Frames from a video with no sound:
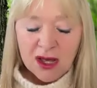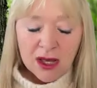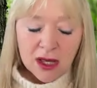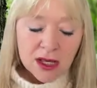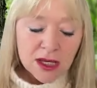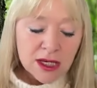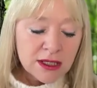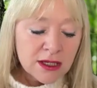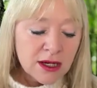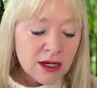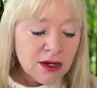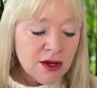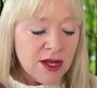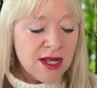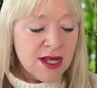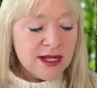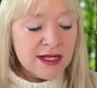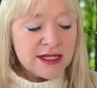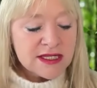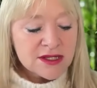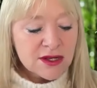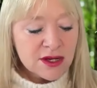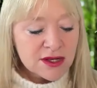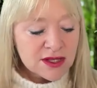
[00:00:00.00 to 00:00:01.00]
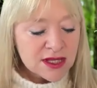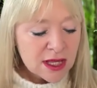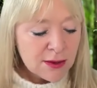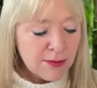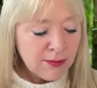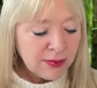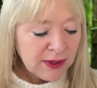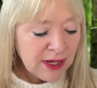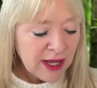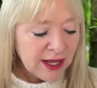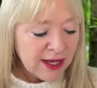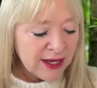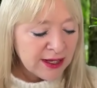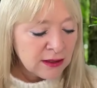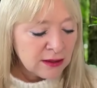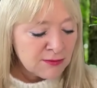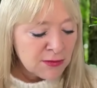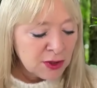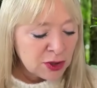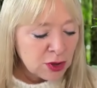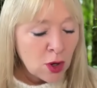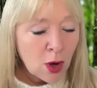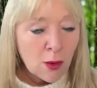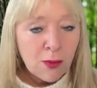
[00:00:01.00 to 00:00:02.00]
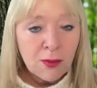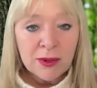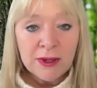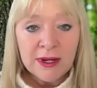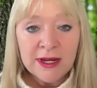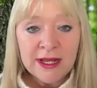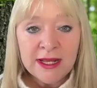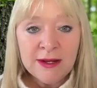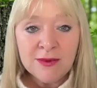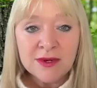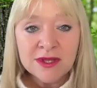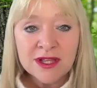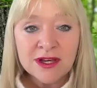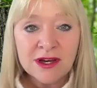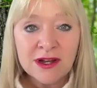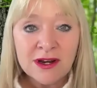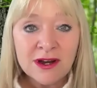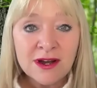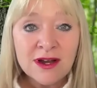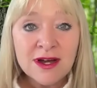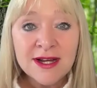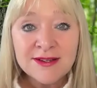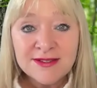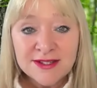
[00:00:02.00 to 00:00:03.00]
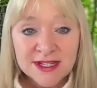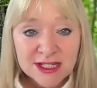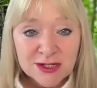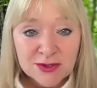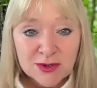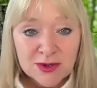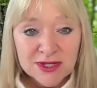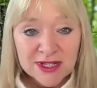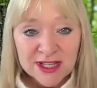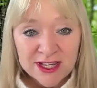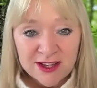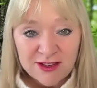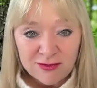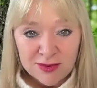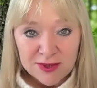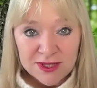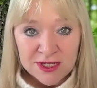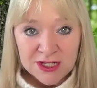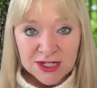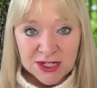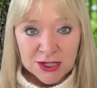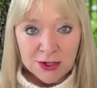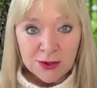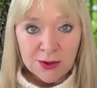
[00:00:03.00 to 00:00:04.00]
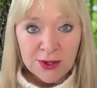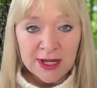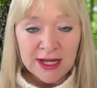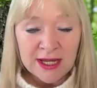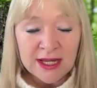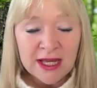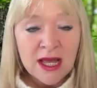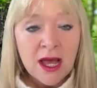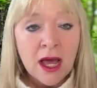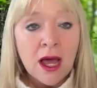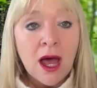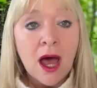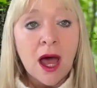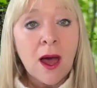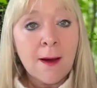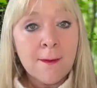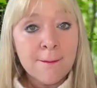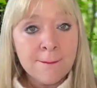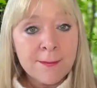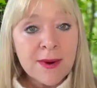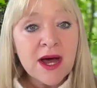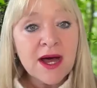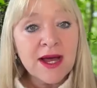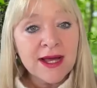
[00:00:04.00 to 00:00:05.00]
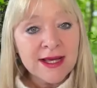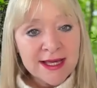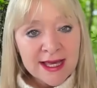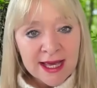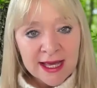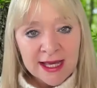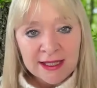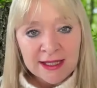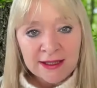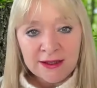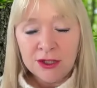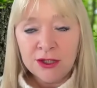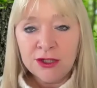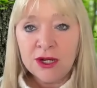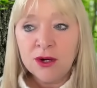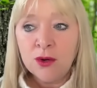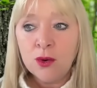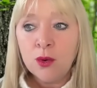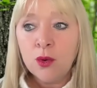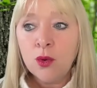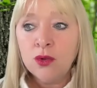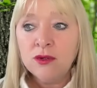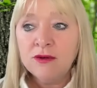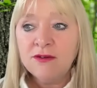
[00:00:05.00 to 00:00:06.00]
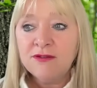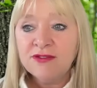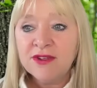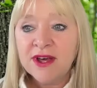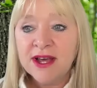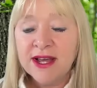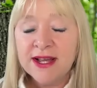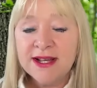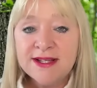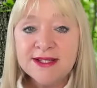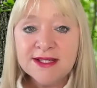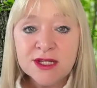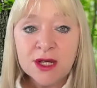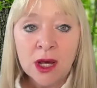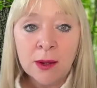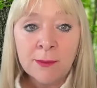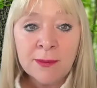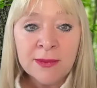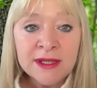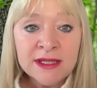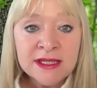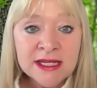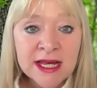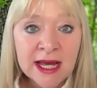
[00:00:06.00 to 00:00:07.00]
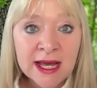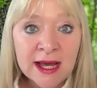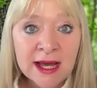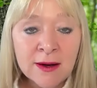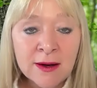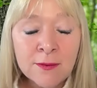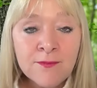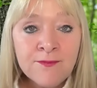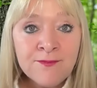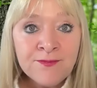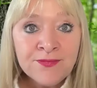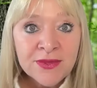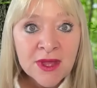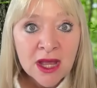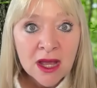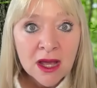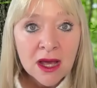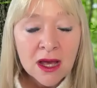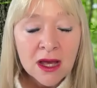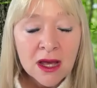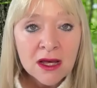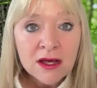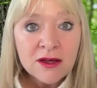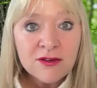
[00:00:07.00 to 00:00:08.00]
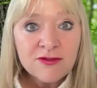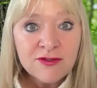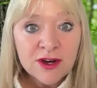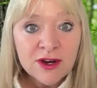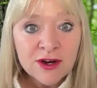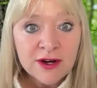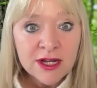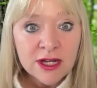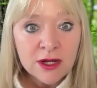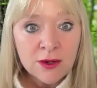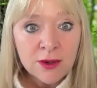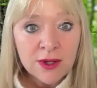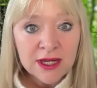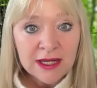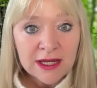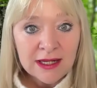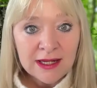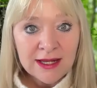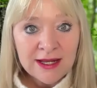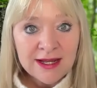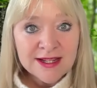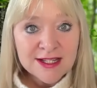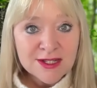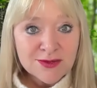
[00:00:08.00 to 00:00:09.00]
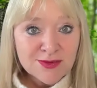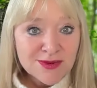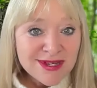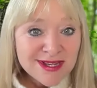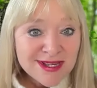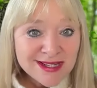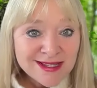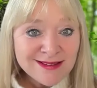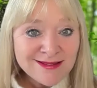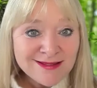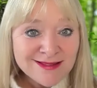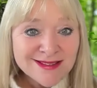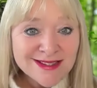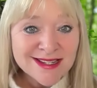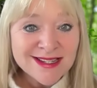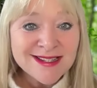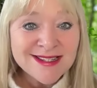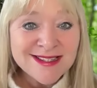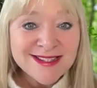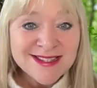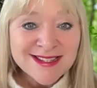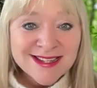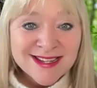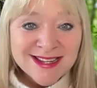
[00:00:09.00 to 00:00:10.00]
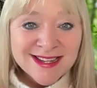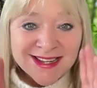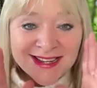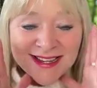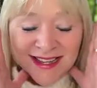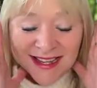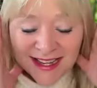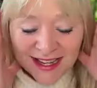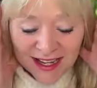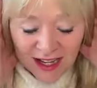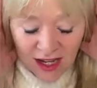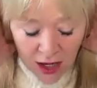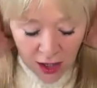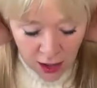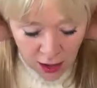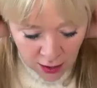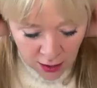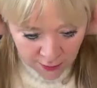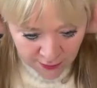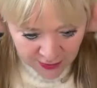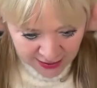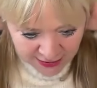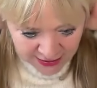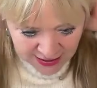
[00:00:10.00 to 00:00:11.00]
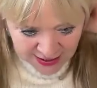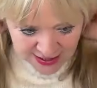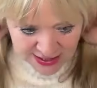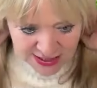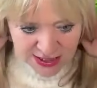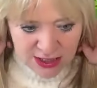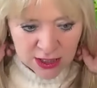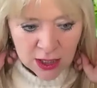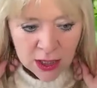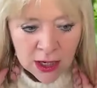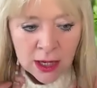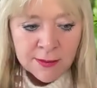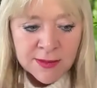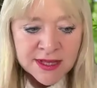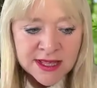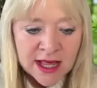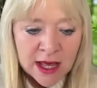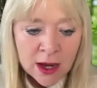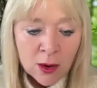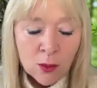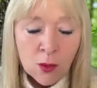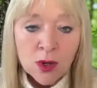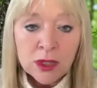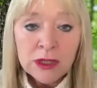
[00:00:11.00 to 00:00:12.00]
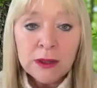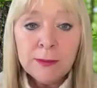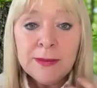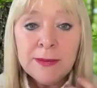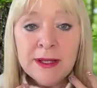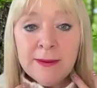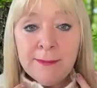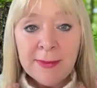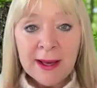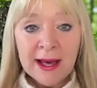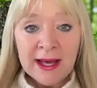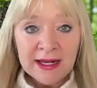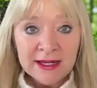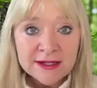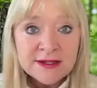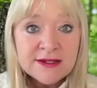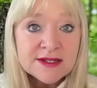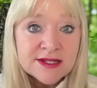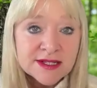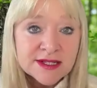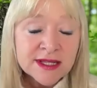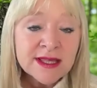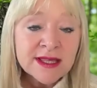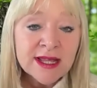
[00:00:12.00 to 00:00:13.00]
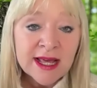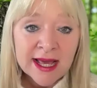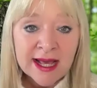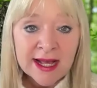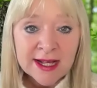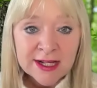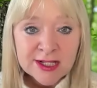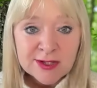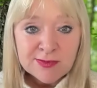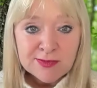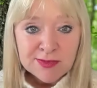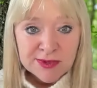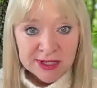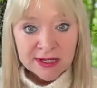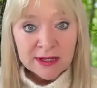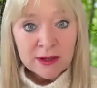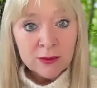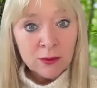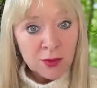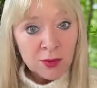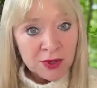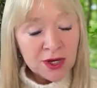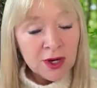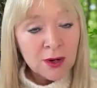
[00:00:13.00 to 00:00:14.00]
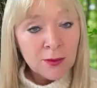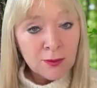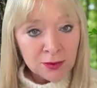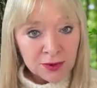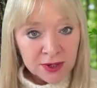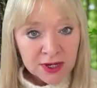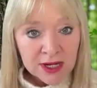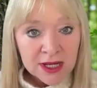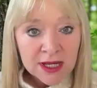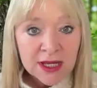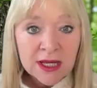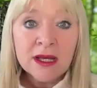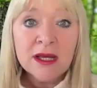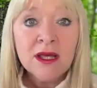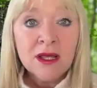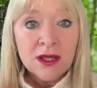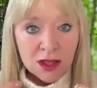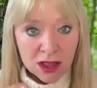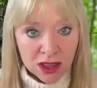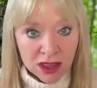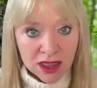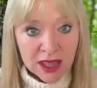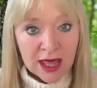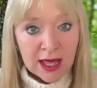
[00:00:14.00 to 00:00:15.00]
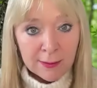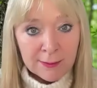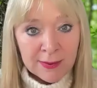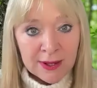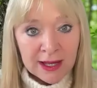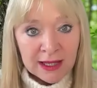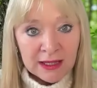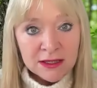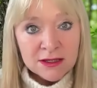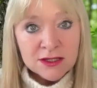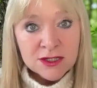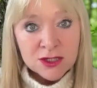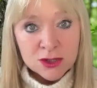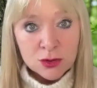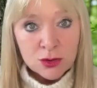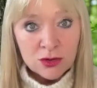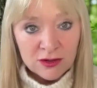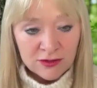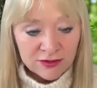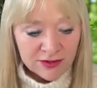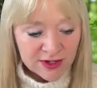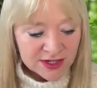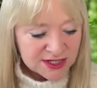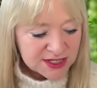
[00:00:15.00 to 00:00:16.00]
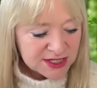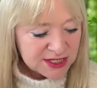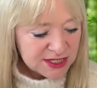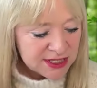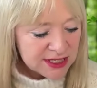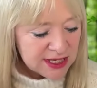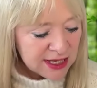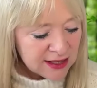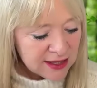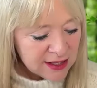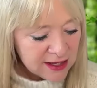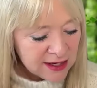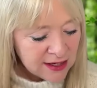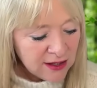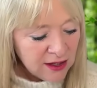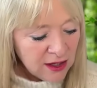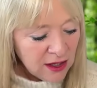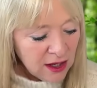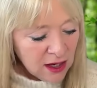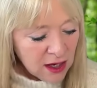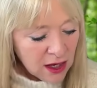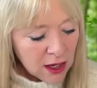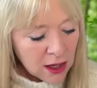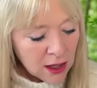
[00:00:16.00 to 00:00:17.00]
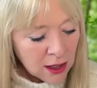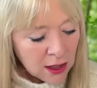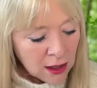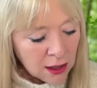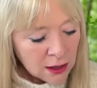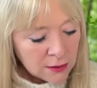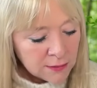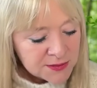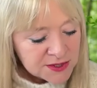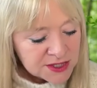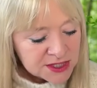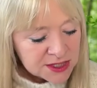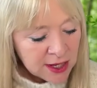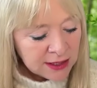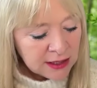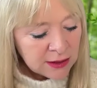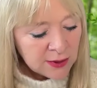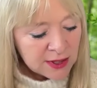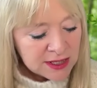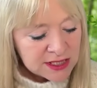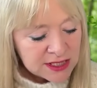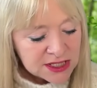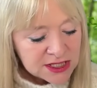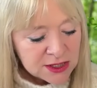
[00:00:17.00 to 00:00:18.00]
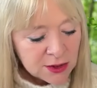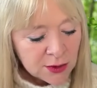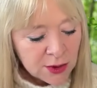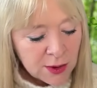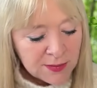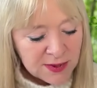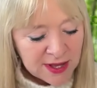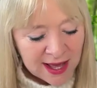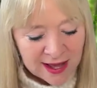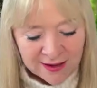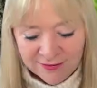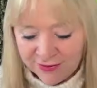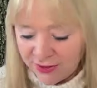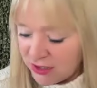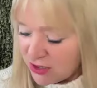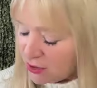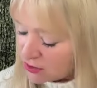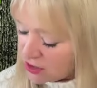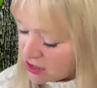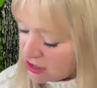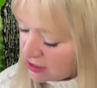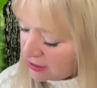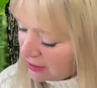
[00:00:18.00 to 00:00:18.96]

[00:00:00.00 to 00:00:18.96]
You know, it's like they're playing Monopoly with our lives. That's what they've been doing. But again, you know, all of that is coming down very quickly, as we can see. And it's time, and there will be balance, and there has been, and we are bringing that balance, all of us together. So anyway, so I'll be having Dr.